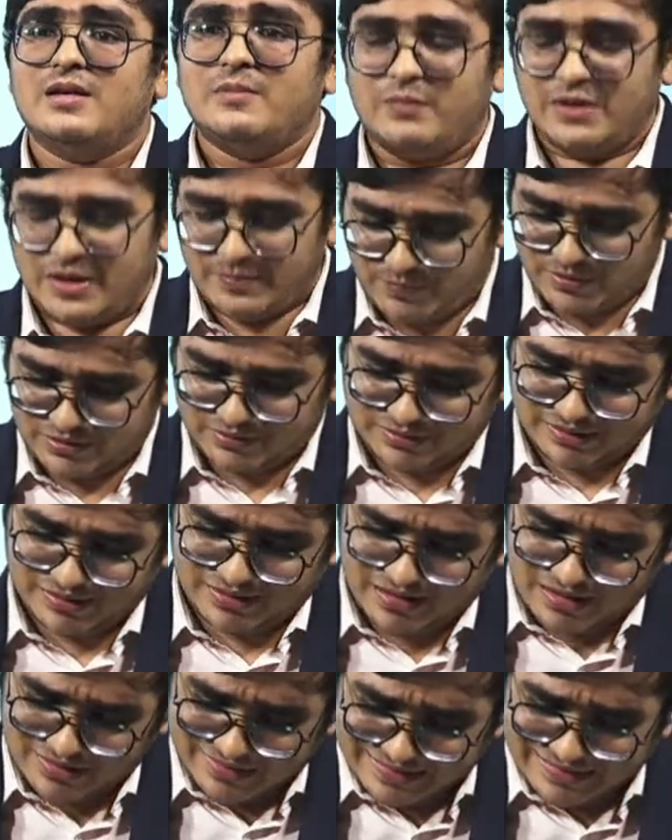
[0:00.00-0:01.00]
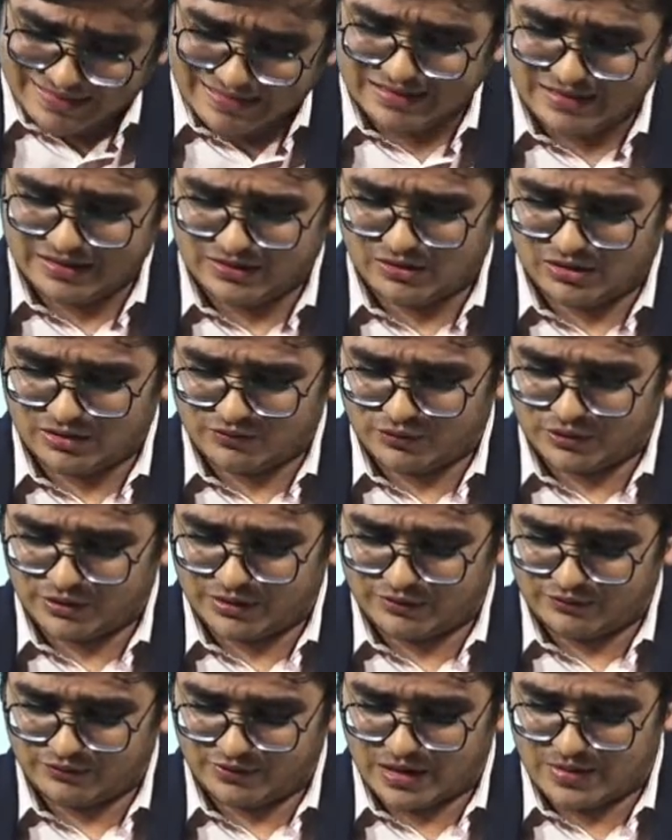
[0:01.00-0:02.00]
paper 3 again he got
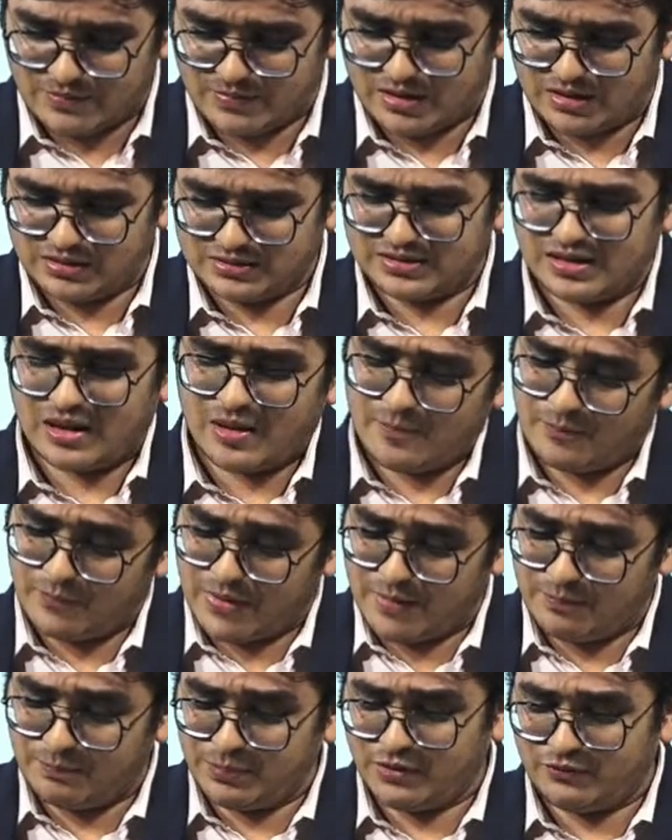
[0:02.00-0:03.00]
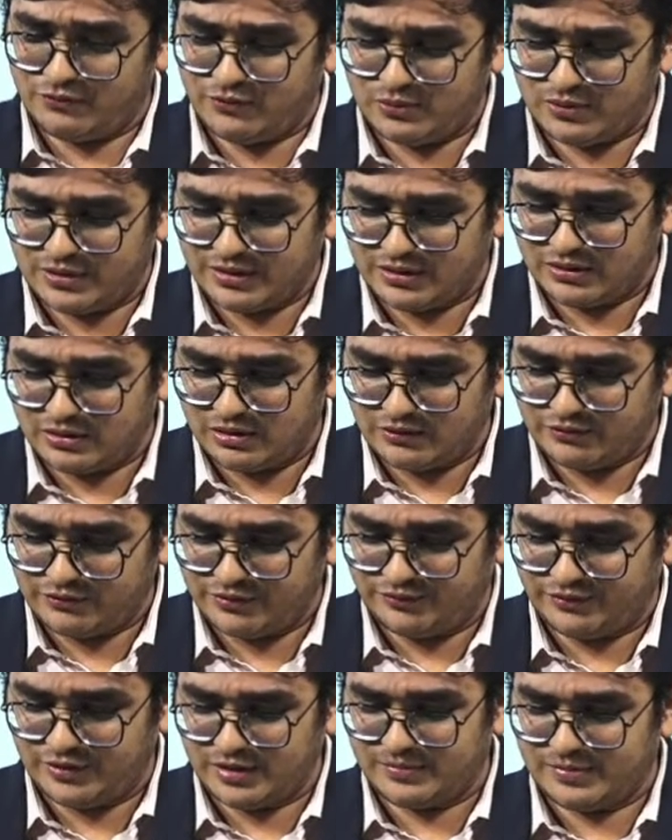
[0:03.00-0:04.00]
45 marks, paper 4 he got
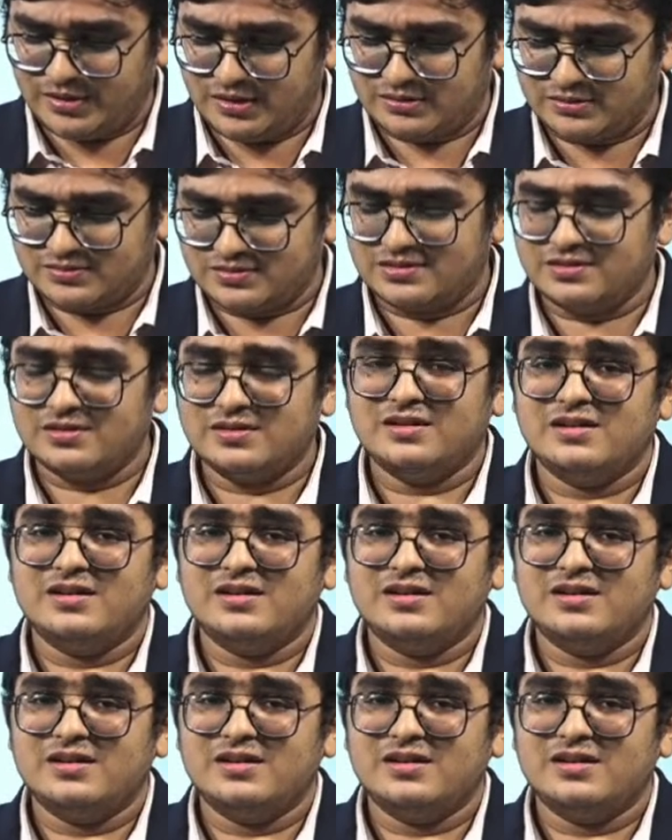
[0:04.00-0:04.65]
50 marks.